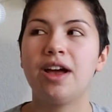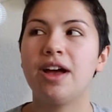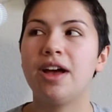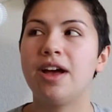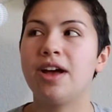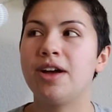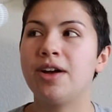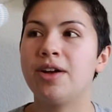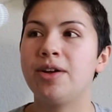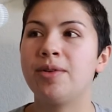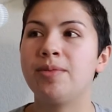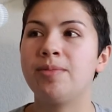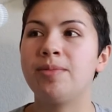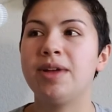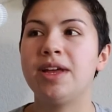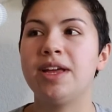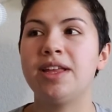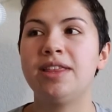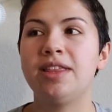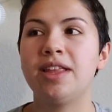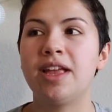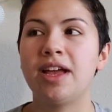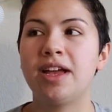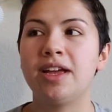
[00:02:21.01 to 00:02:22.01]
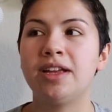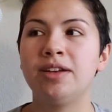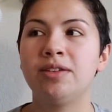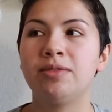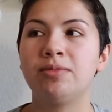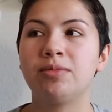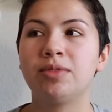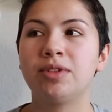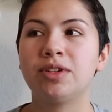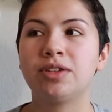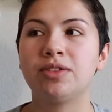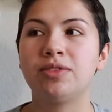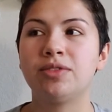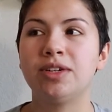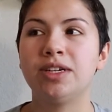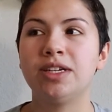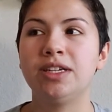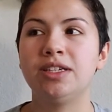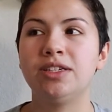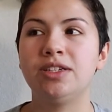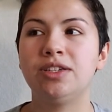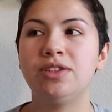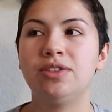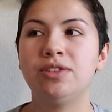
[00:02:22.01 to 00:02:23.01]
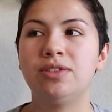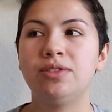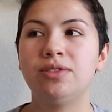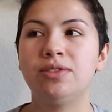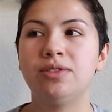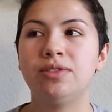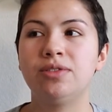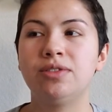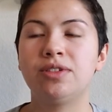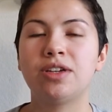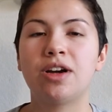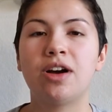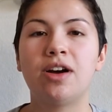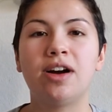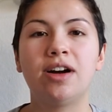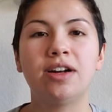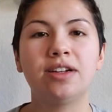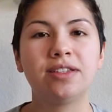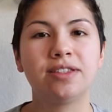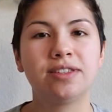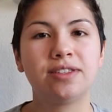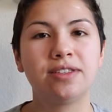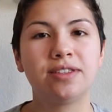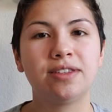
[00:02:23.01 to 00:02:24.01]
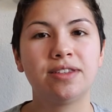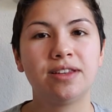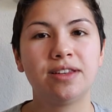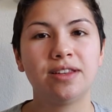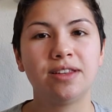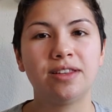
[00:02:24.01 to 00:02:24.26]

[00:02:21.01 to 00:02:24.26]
Um, and then we're going to toss